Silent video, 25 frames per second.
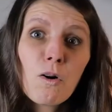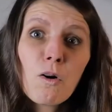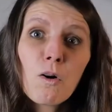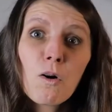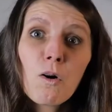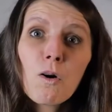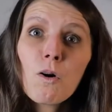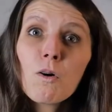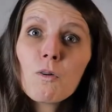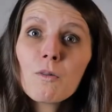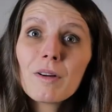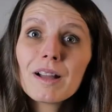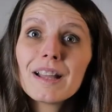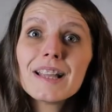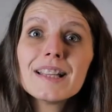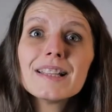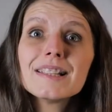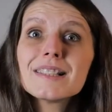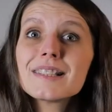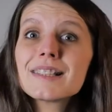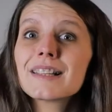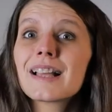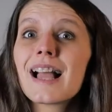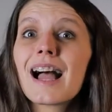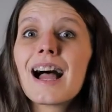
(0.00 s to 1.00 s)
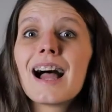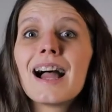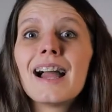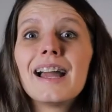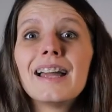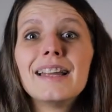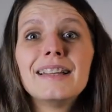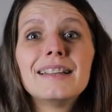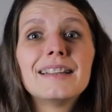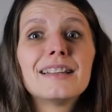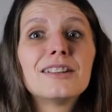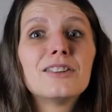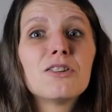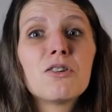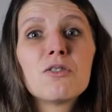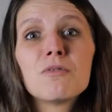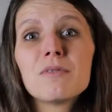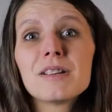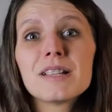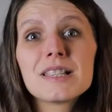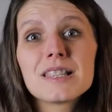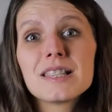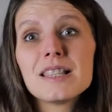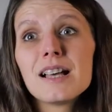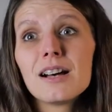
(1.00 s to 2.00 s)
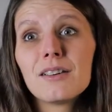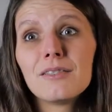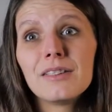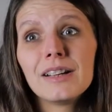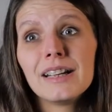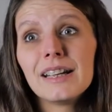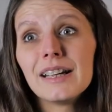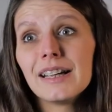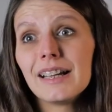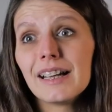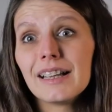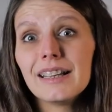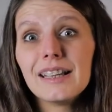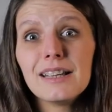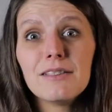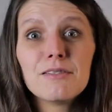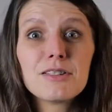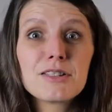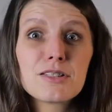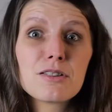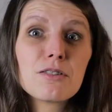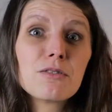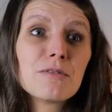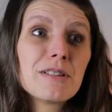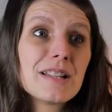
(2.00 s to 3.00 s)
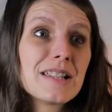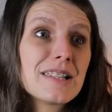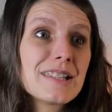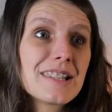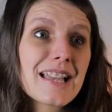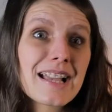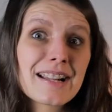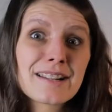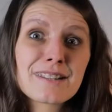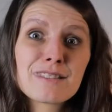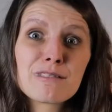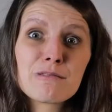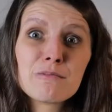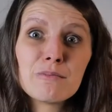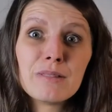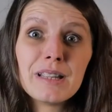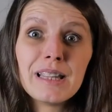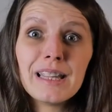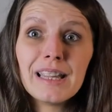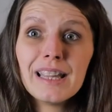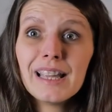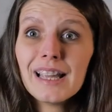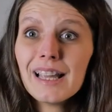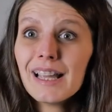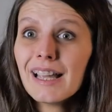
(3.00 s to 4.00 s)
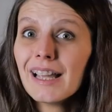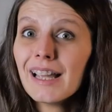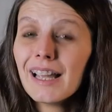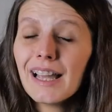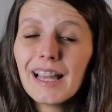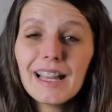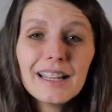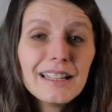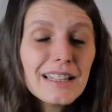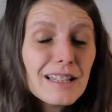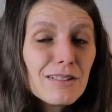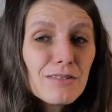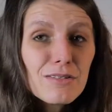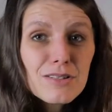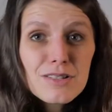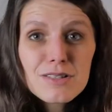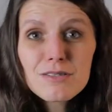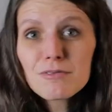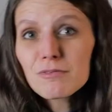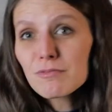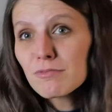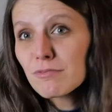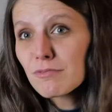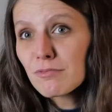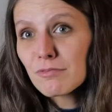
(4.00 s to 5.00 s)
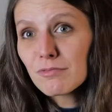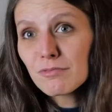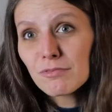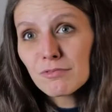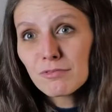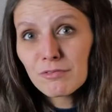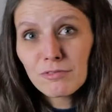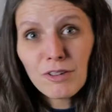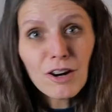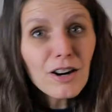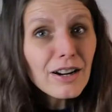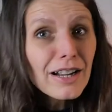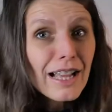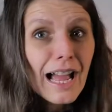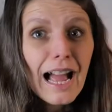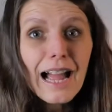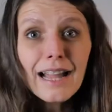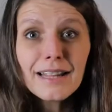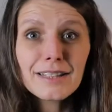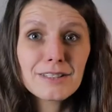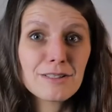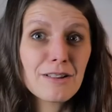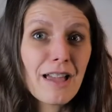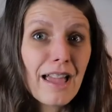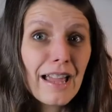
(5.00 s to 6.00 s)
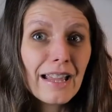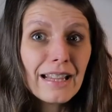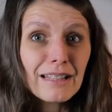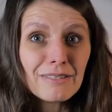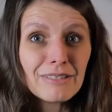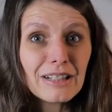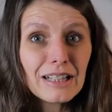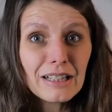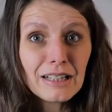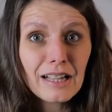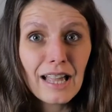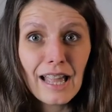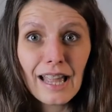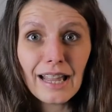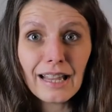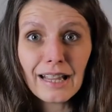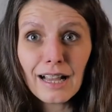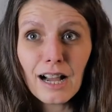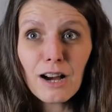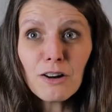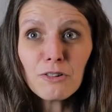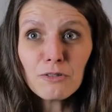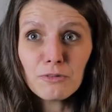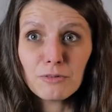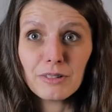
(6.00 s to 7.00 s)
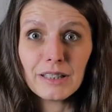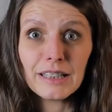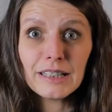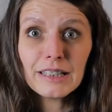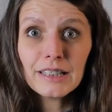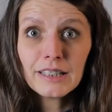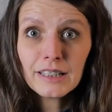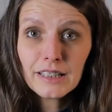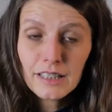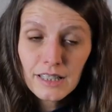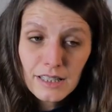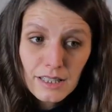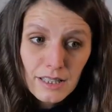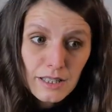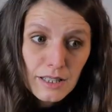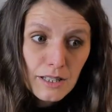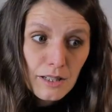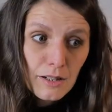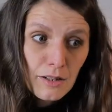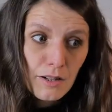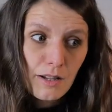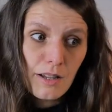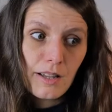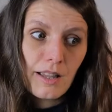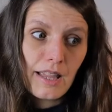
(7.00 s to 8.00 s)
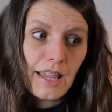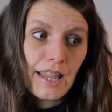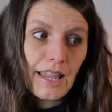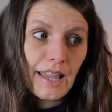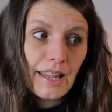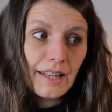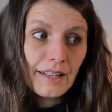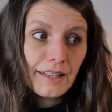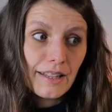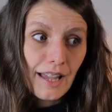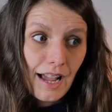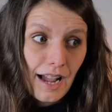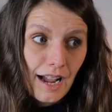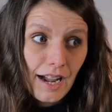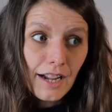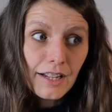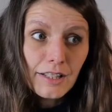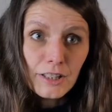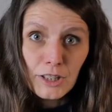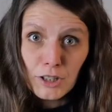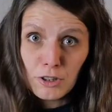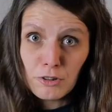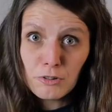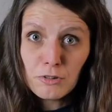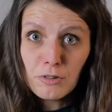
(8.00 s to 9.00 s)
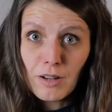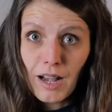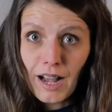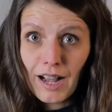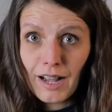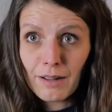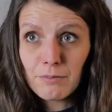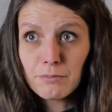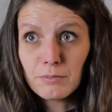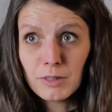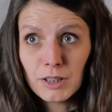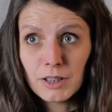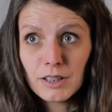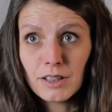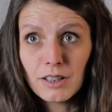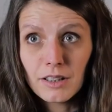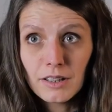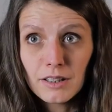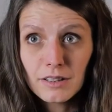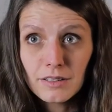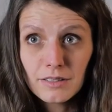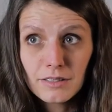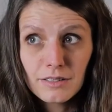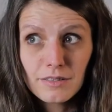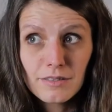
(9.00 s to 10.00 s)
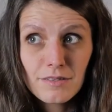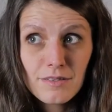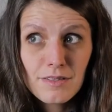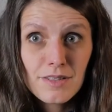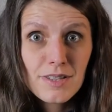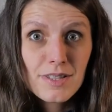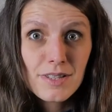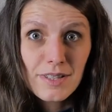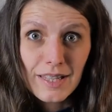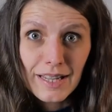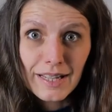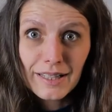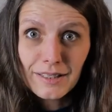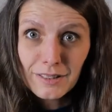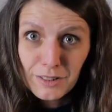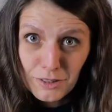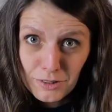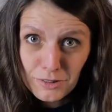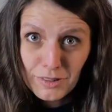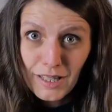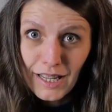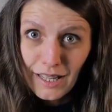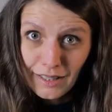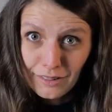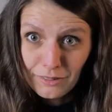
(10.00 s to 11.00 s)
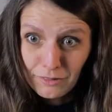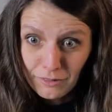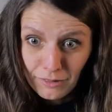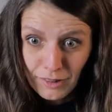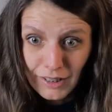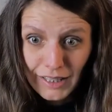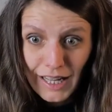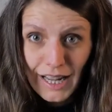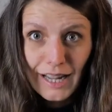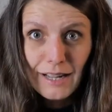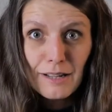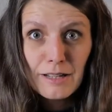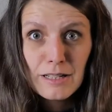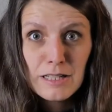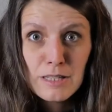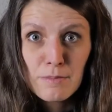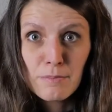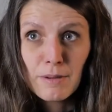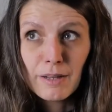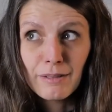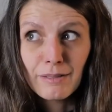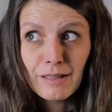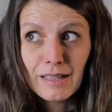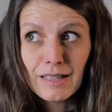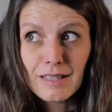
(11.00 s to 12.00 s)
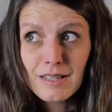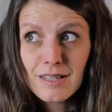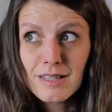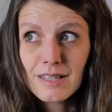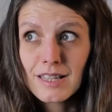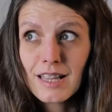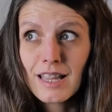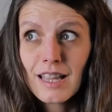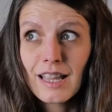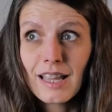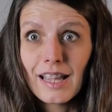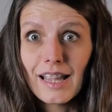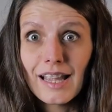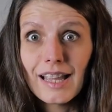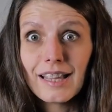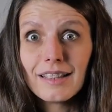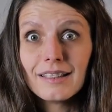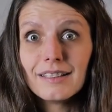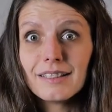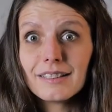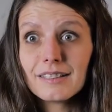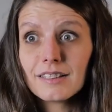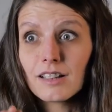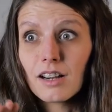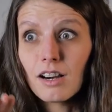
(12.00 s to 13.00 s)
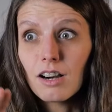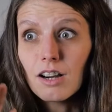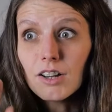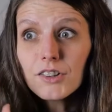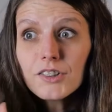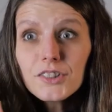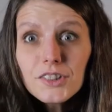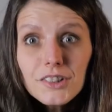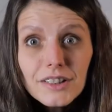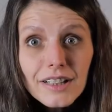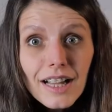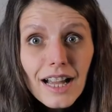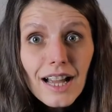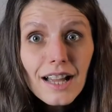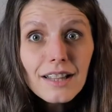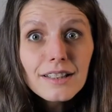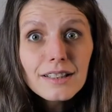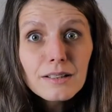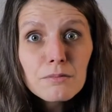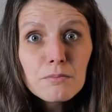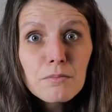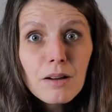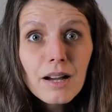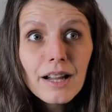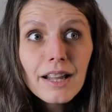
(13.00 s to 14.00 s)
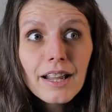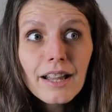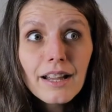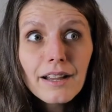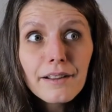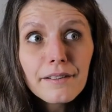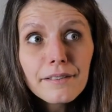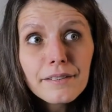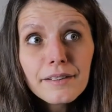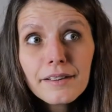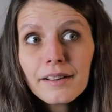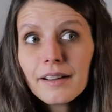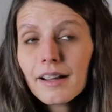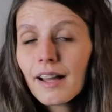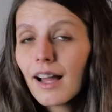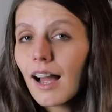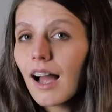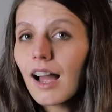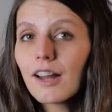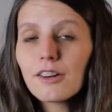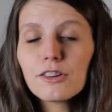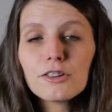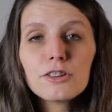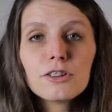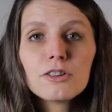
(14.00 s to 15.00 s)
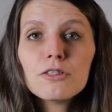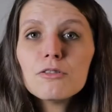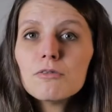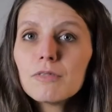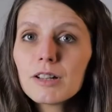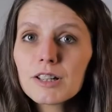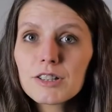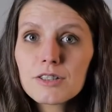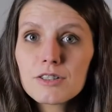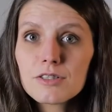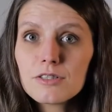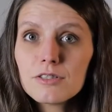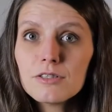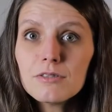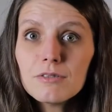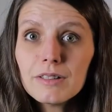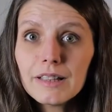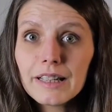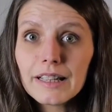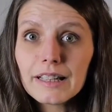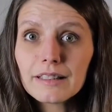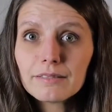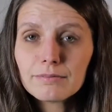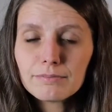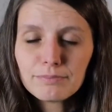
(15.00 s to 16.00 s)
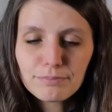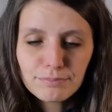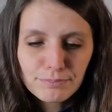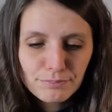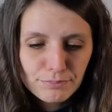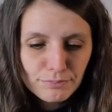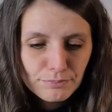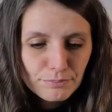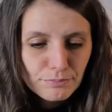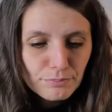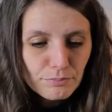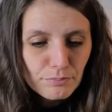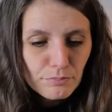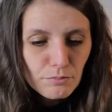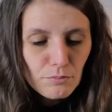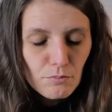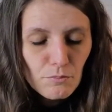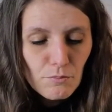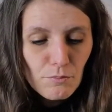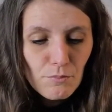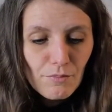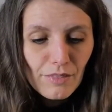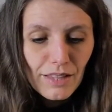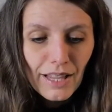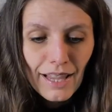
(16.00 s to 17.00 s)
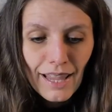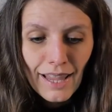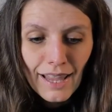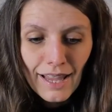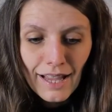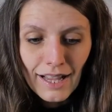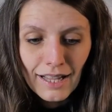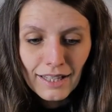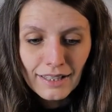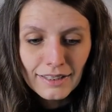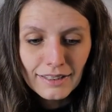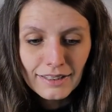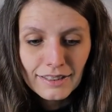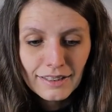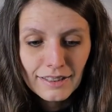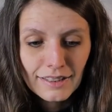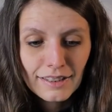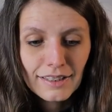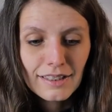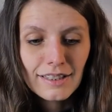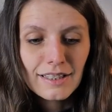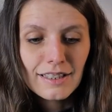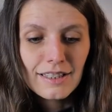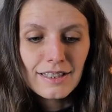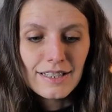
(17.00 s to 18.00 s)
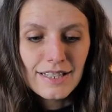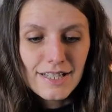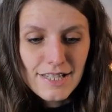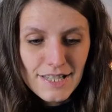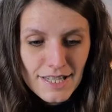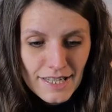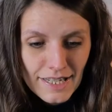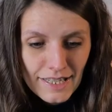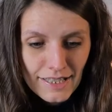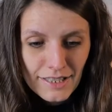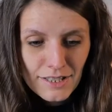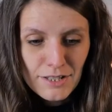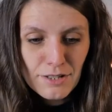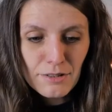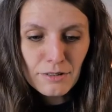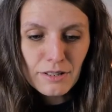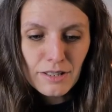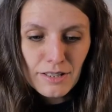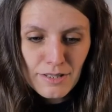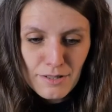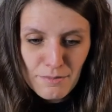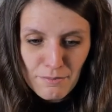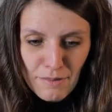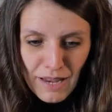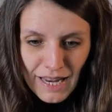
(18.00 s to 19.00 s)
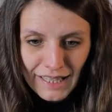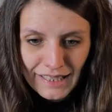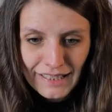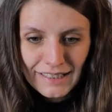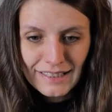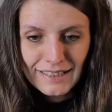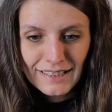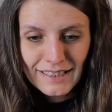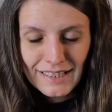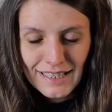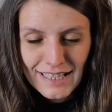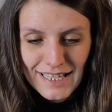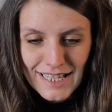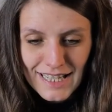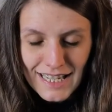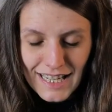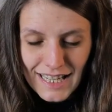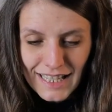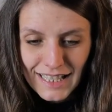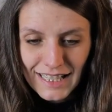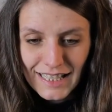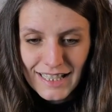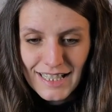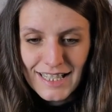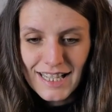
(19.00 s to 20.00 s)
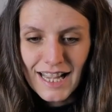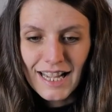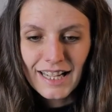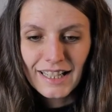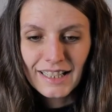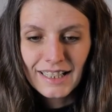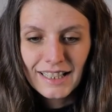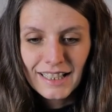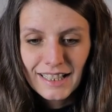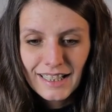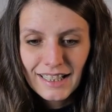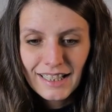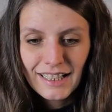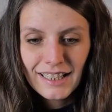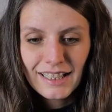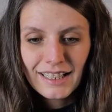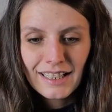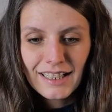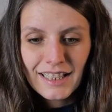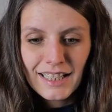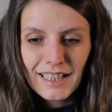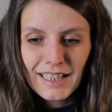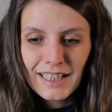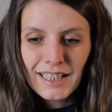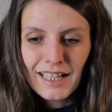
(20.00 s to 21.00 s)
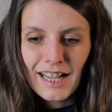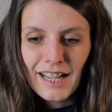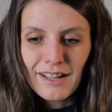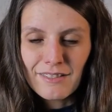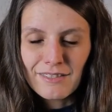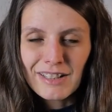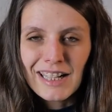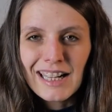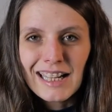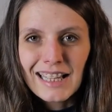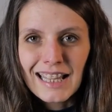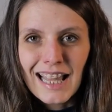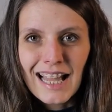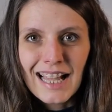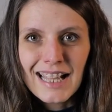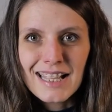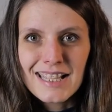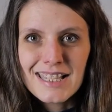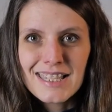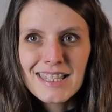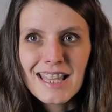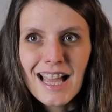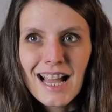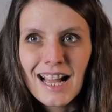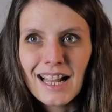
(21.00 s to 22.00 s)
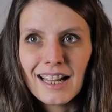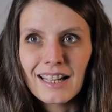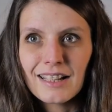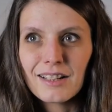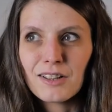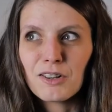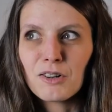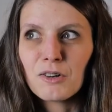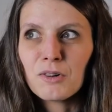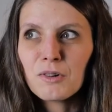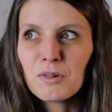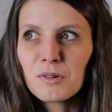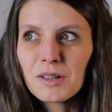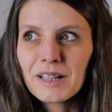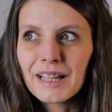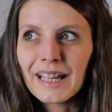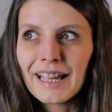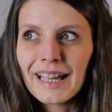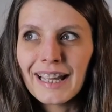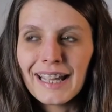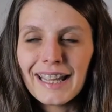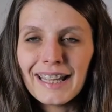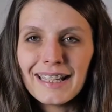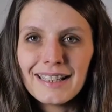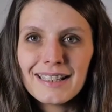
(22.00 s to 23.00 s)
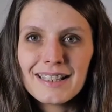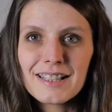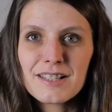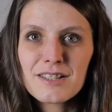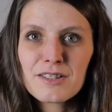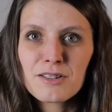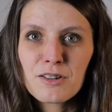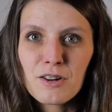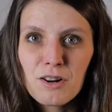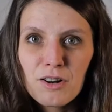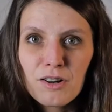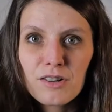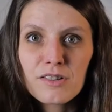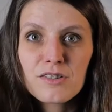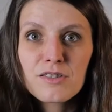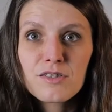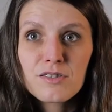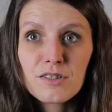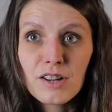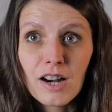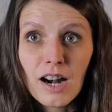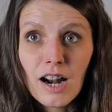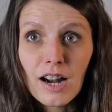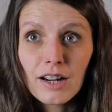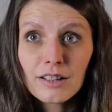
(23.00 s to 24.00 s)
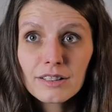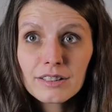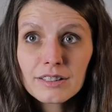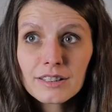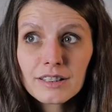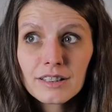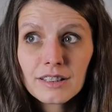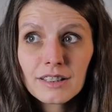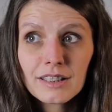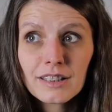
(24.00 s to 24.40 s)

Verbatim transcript: always kind and always loving, and he was always next to me, and he was a fun guy to hang out, hang out with. And I knew I'm gonna stick to that, what I experienced. And that other God in my head, I don't know what to do with it. And listening to this many teachings, I I realized that okay, this construct